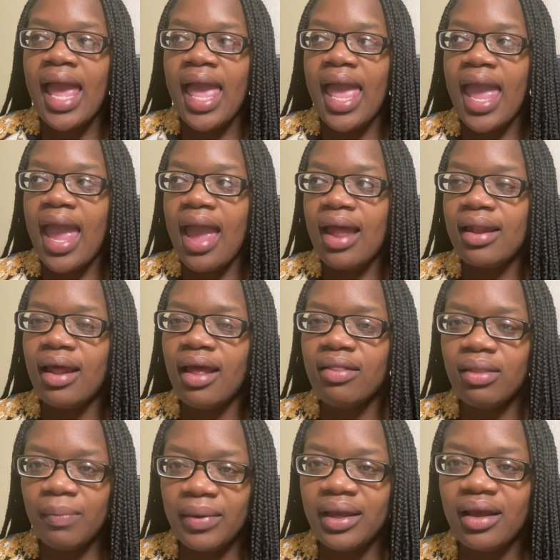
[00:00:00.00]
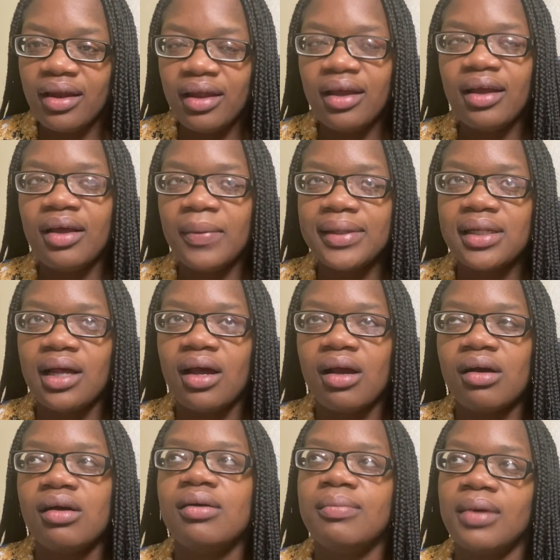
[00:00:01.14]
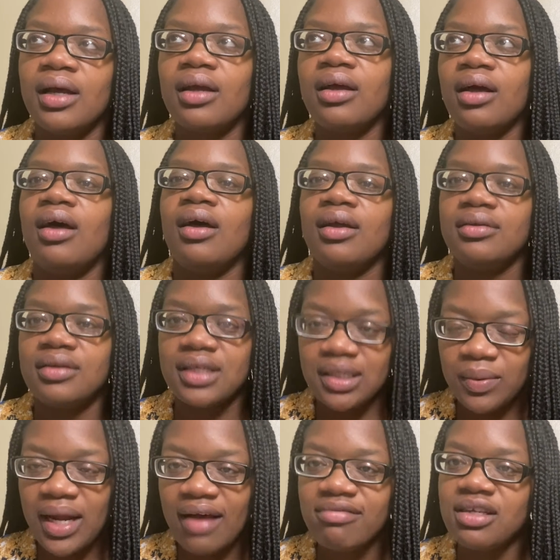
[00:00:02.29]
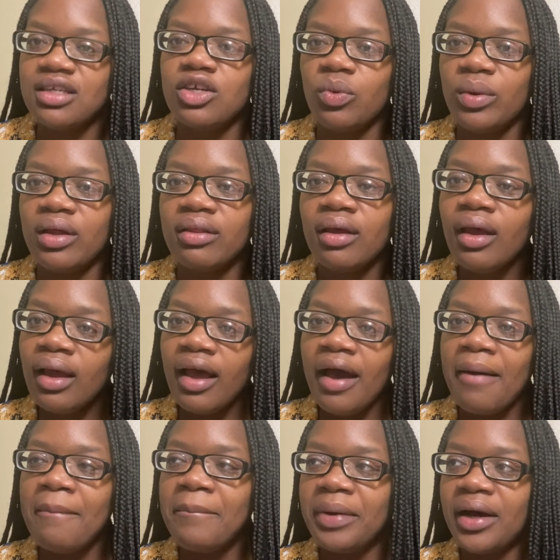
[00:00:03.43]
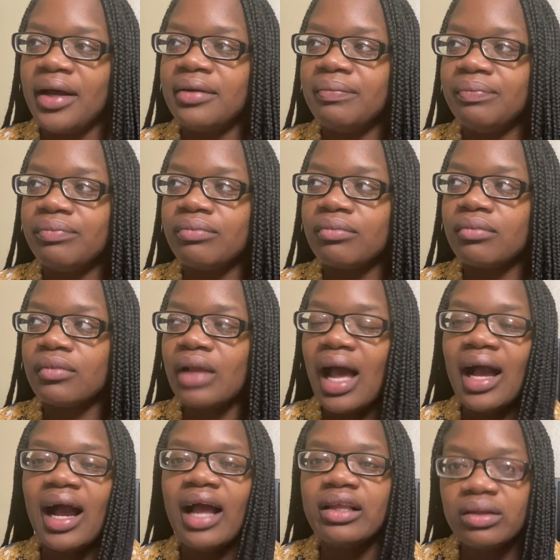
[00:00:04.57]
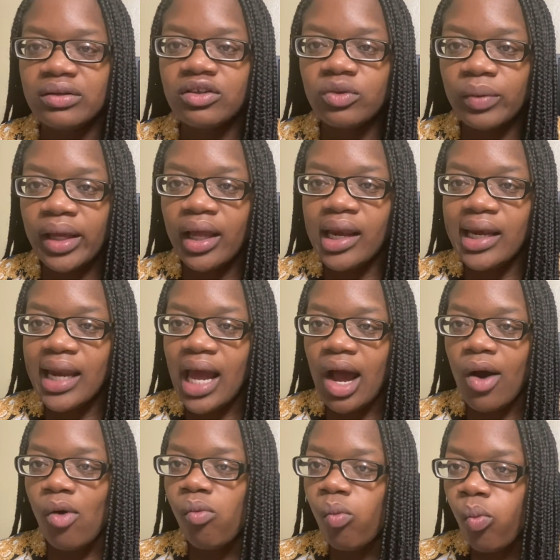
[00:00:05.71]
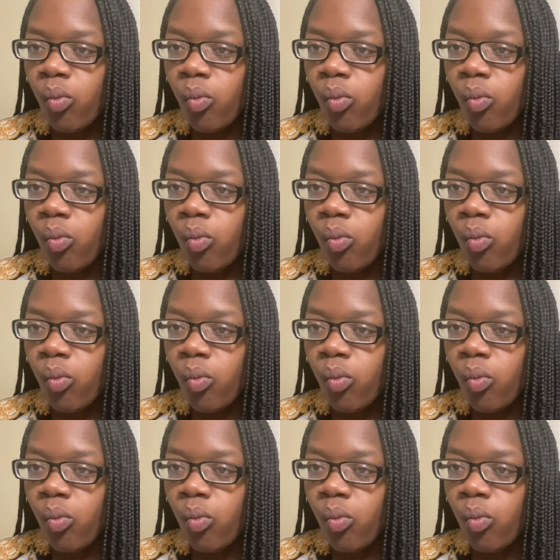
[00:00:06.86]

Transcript: And in the beginning, it was like, oh my God, this is what I have to deal with. But I got used to it and now